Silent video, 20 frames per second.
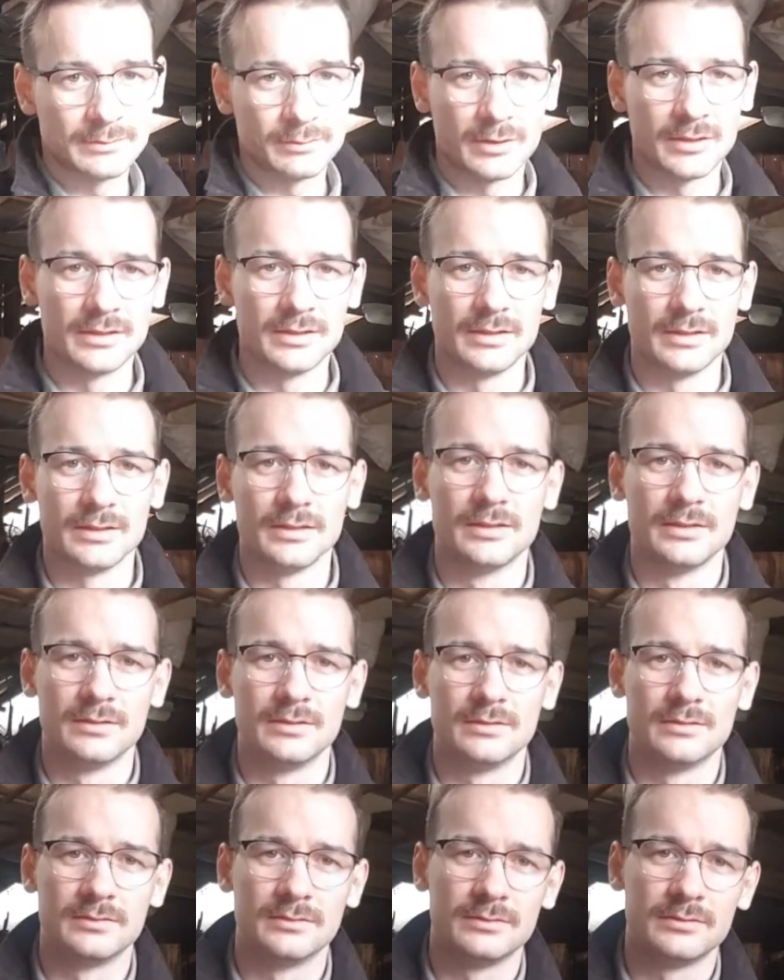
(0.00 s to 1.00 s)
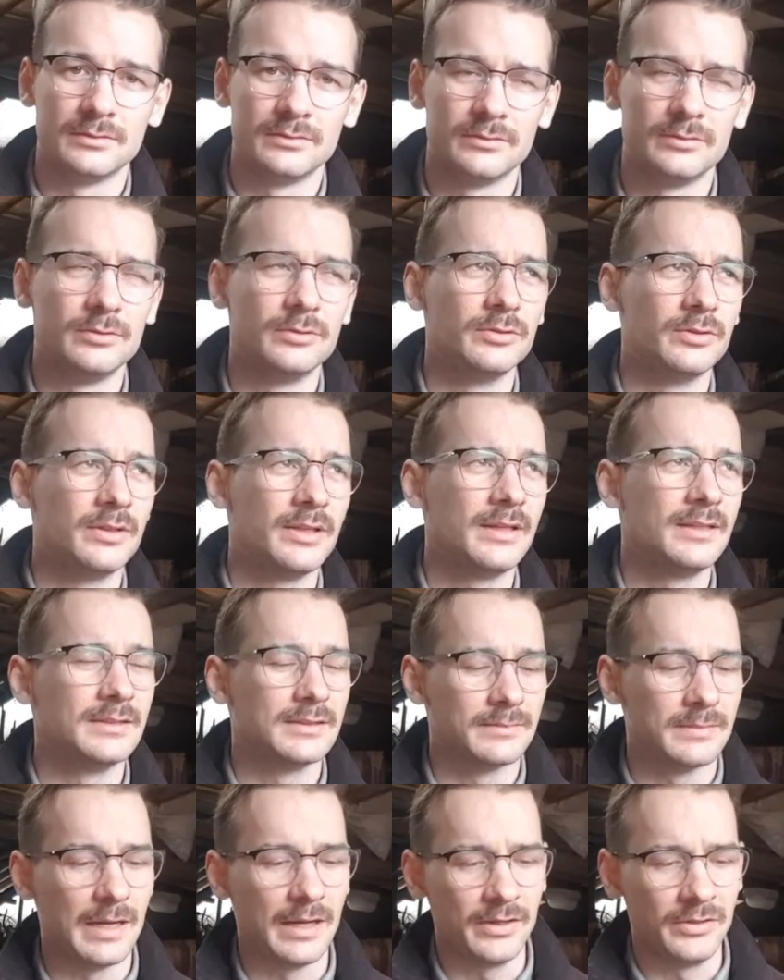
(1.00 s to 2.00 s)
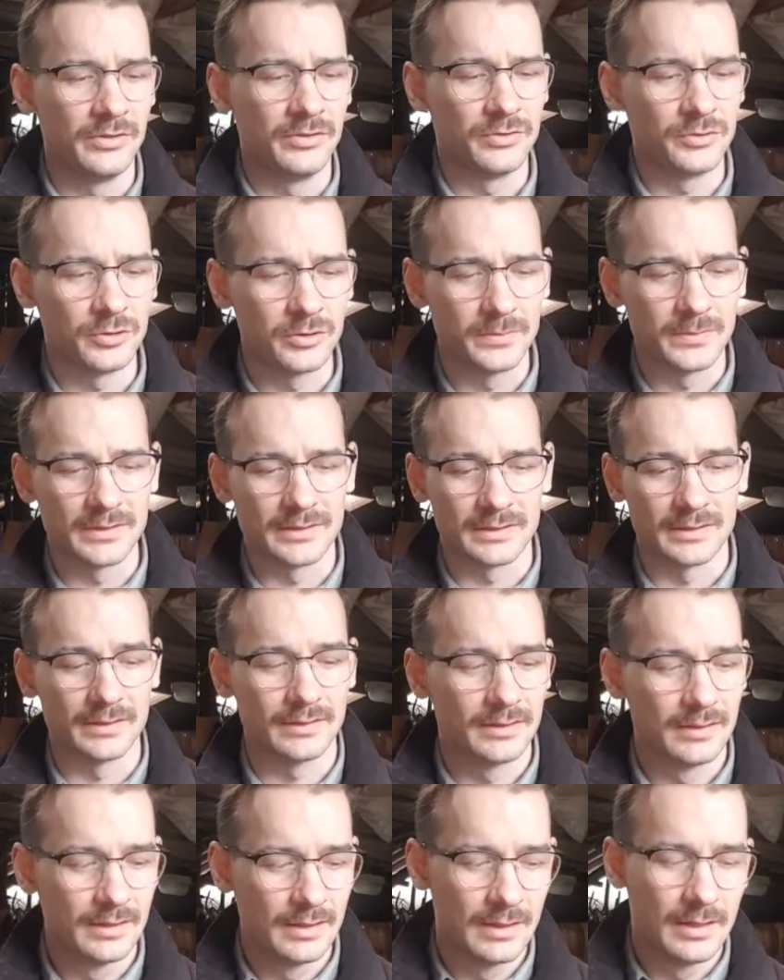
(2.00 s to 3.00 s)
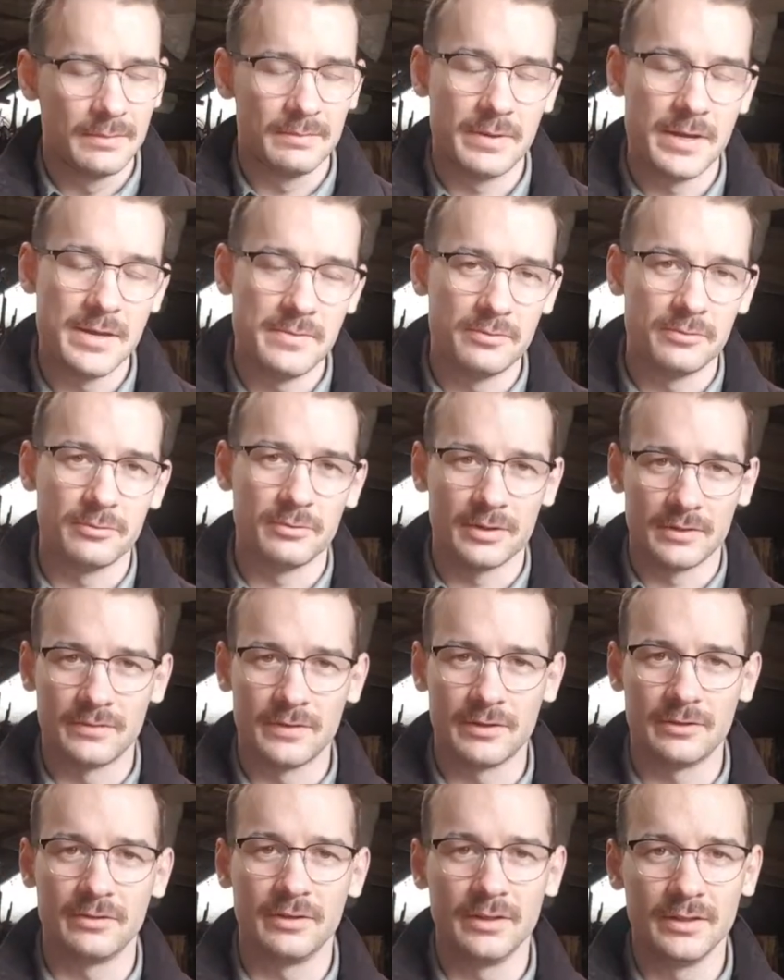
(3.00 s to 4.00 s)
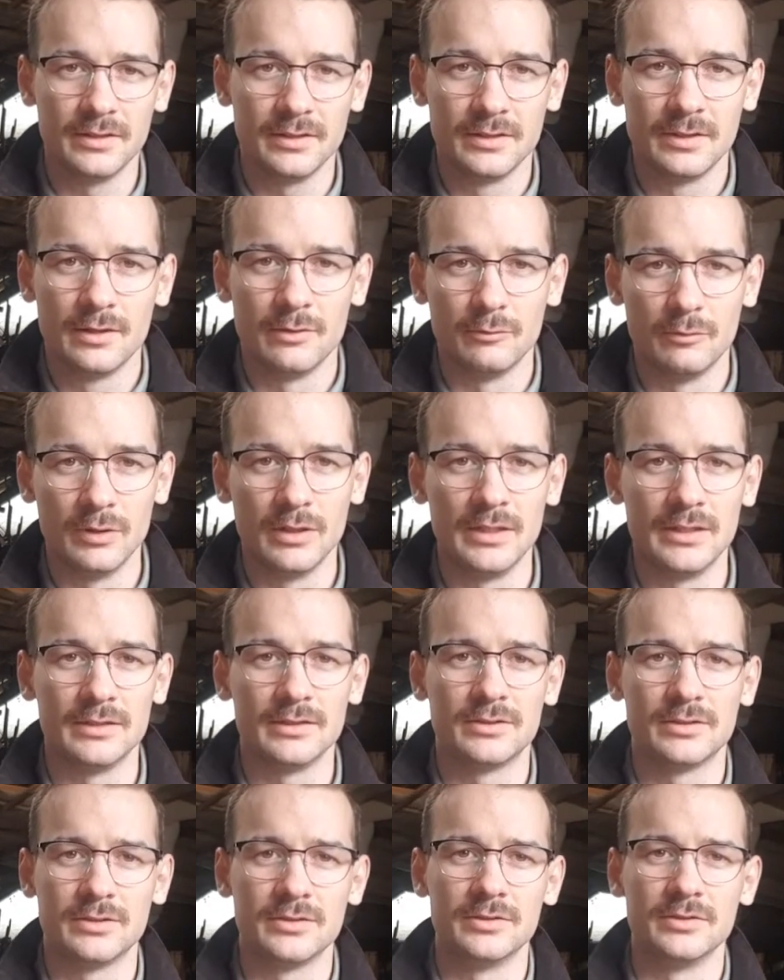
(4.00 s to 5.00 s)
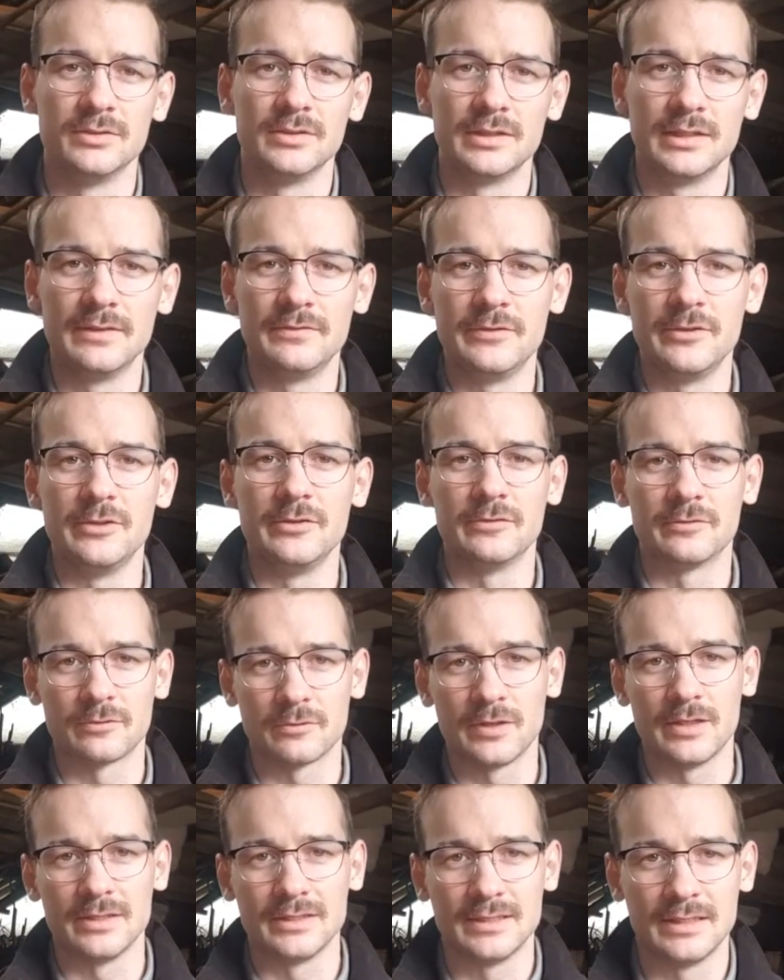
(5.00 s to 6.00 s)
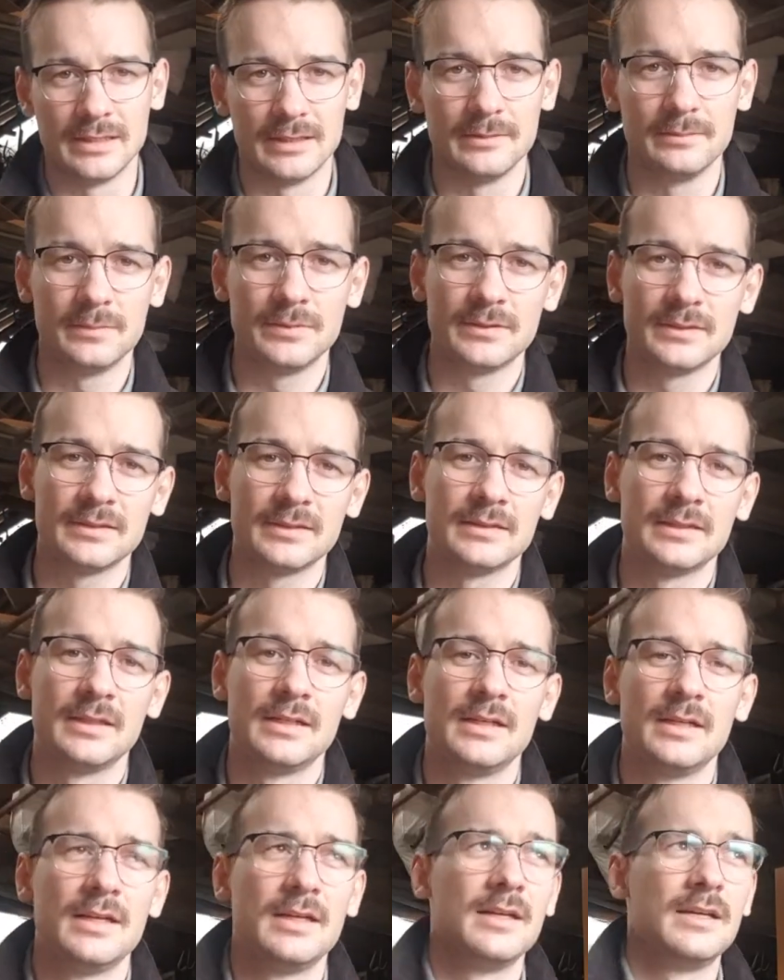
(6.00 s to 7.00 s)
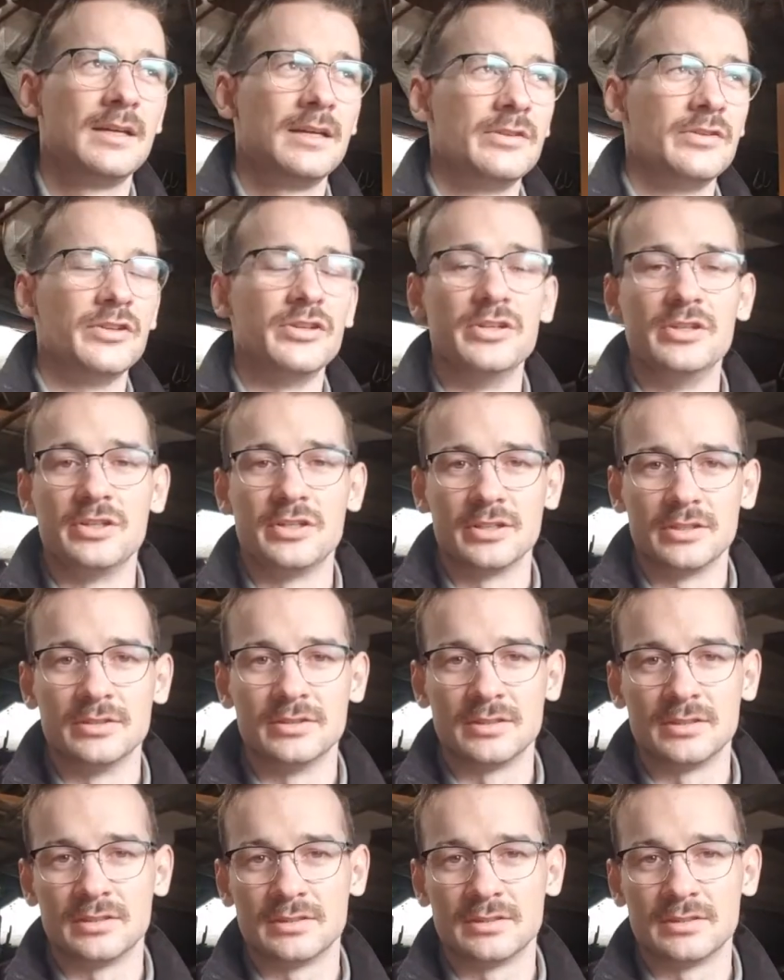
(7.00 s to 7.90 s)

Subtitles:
one of the good things about YouTube, is that people are very willing to give you free tips that you can